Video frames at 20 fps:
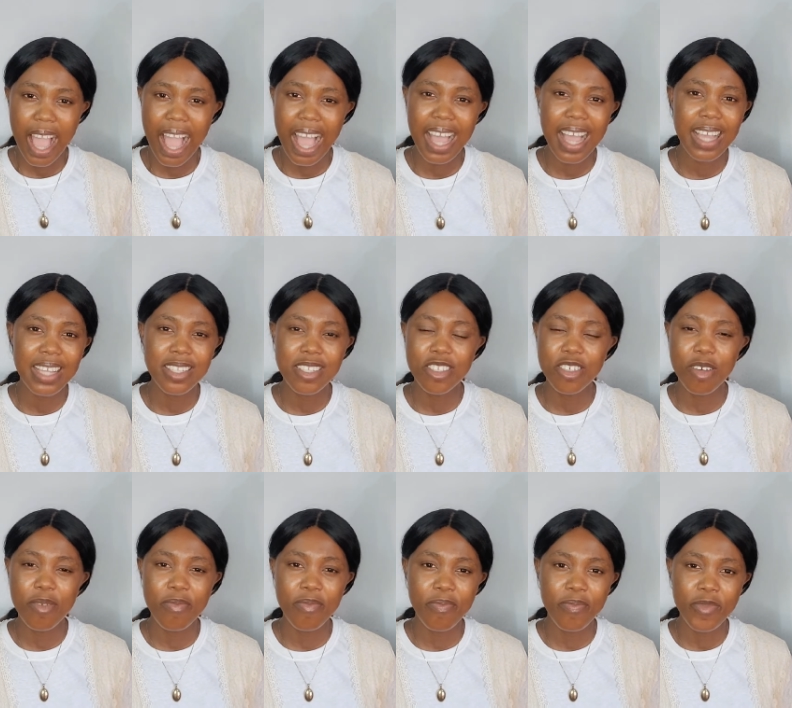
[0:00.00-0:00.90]
Add
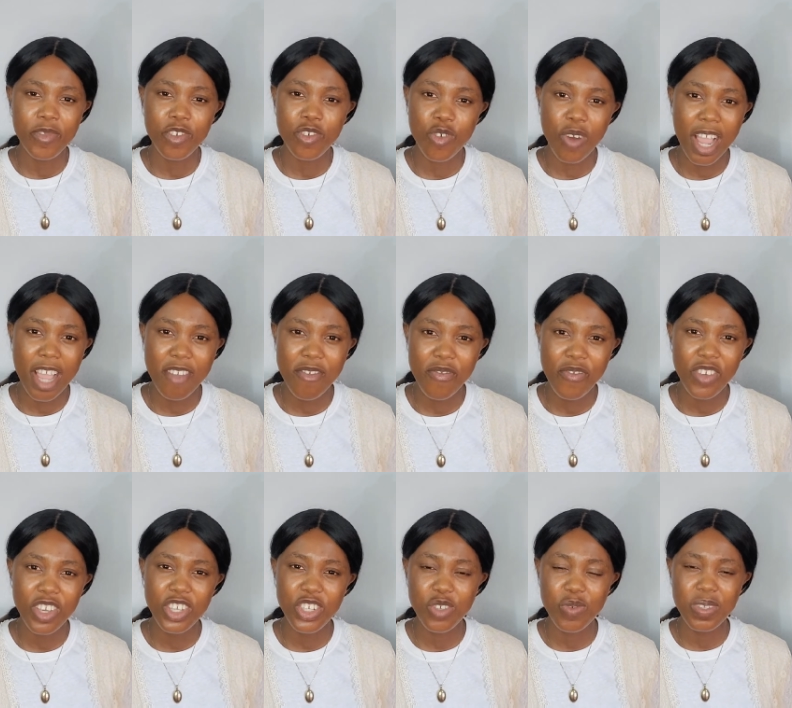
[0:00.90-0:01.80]
some dry
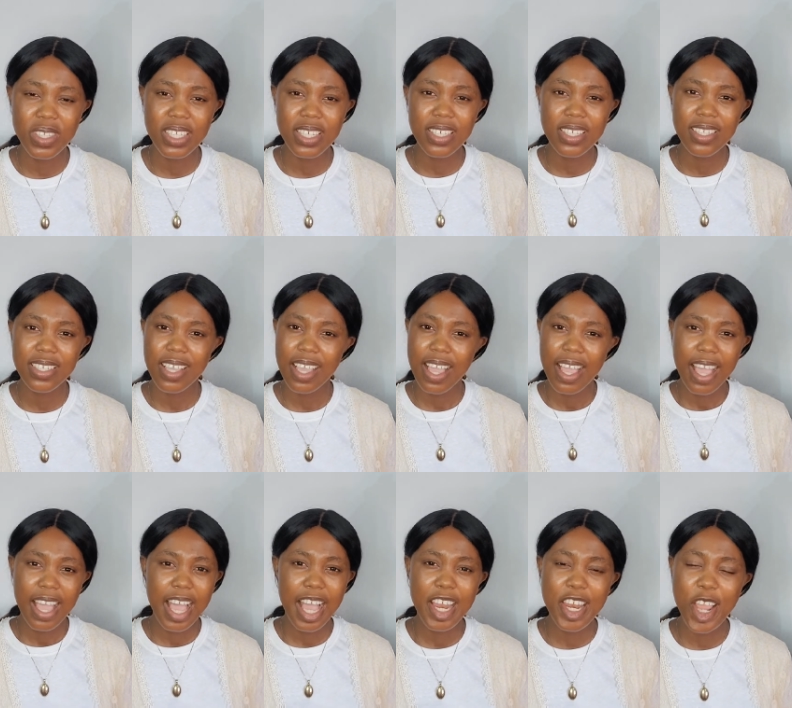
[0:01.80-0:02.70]
fish with it
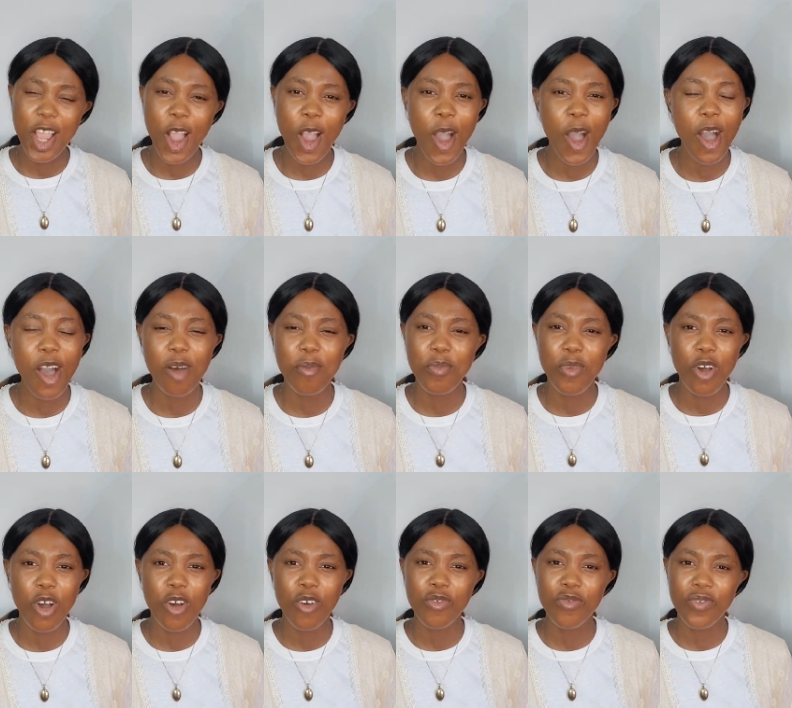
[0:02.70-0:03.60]
and a
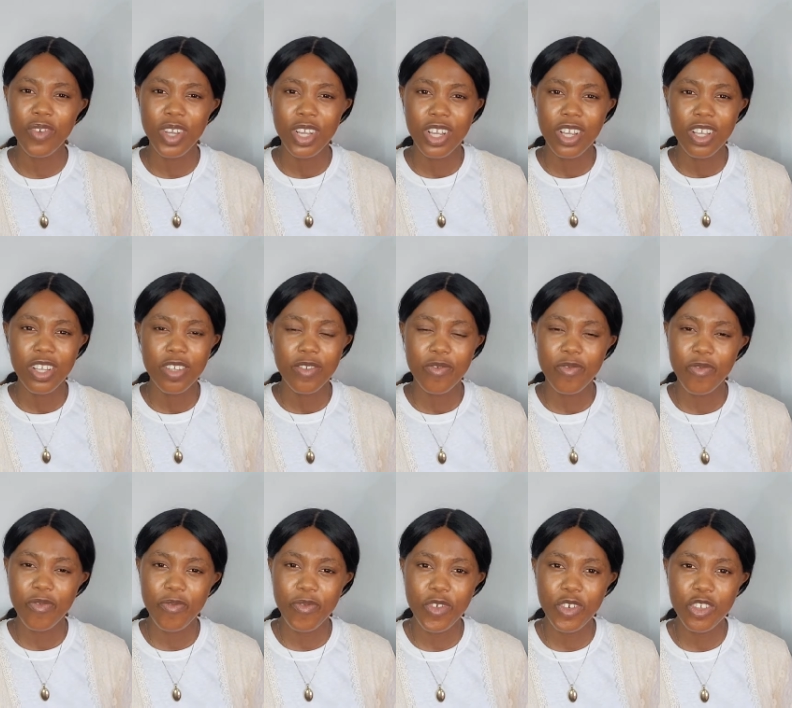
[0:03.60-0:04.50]
cup of
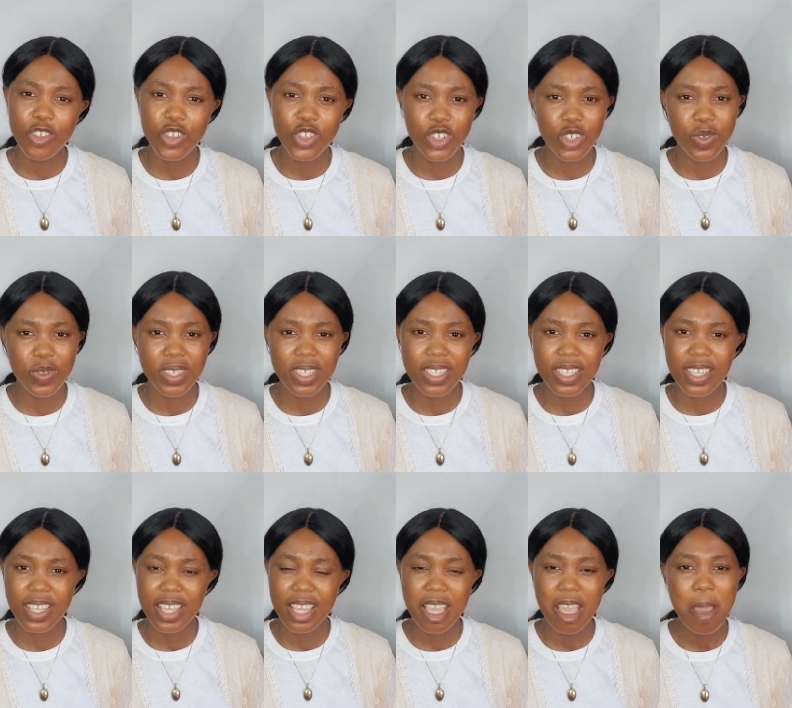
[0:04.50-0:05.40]
fruit
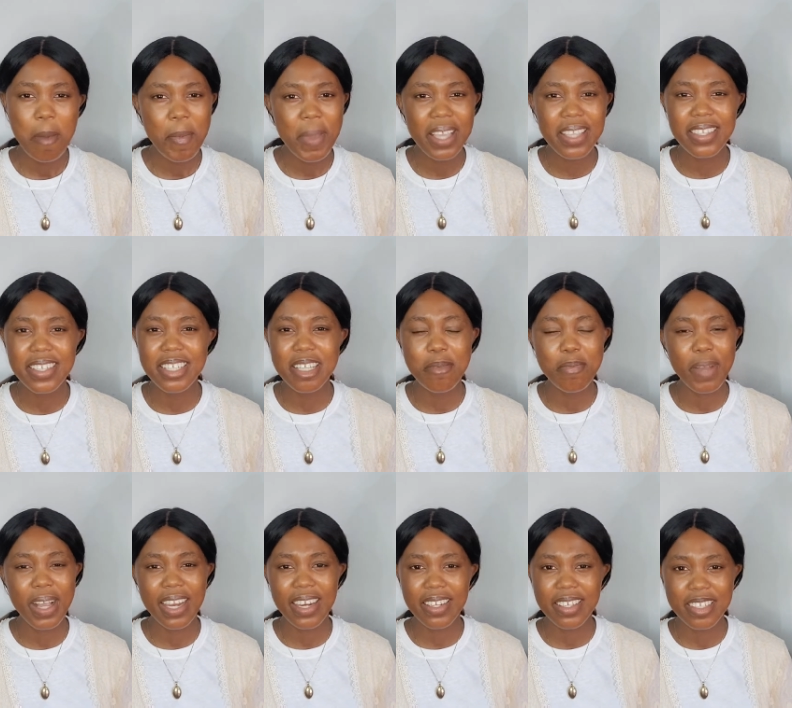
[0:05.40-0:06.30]
juice. It makes it a
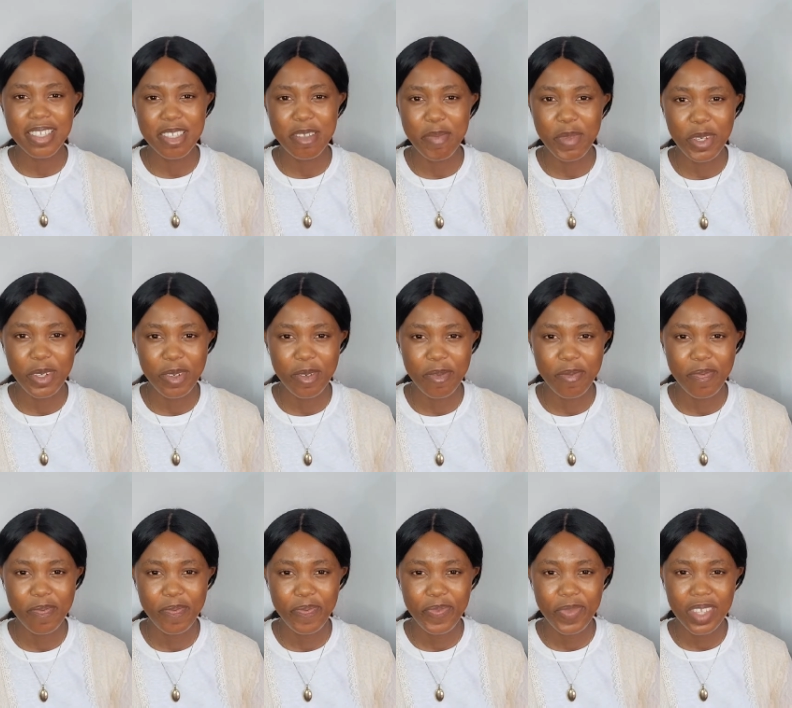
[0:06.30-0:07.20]
balanced meal.
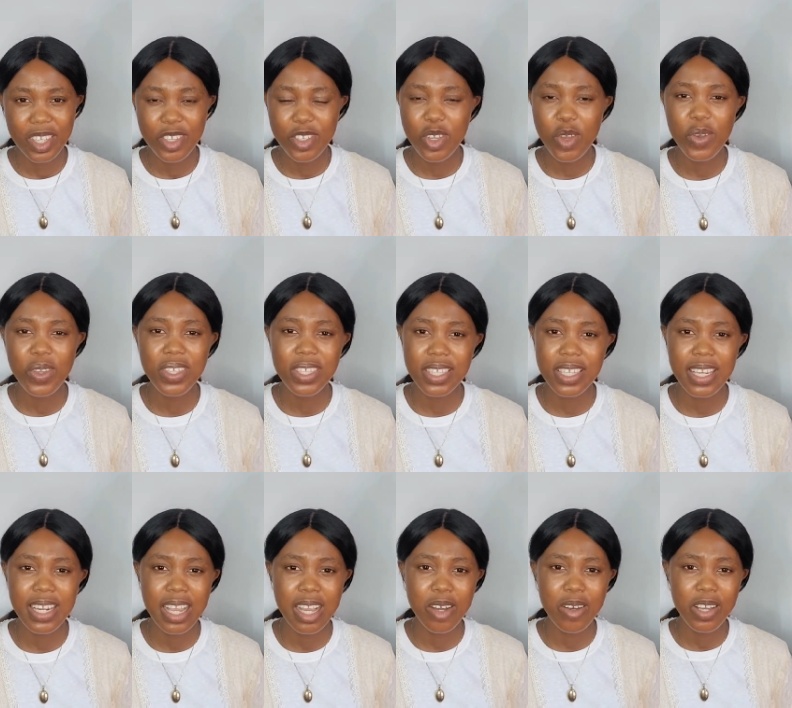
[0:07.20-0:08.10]
So you
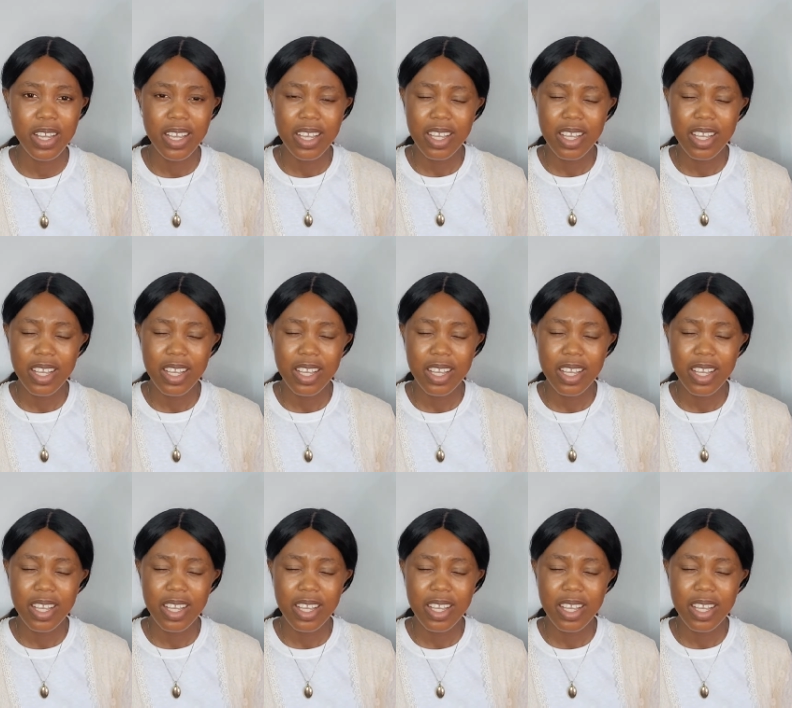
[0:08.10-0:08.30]
see now,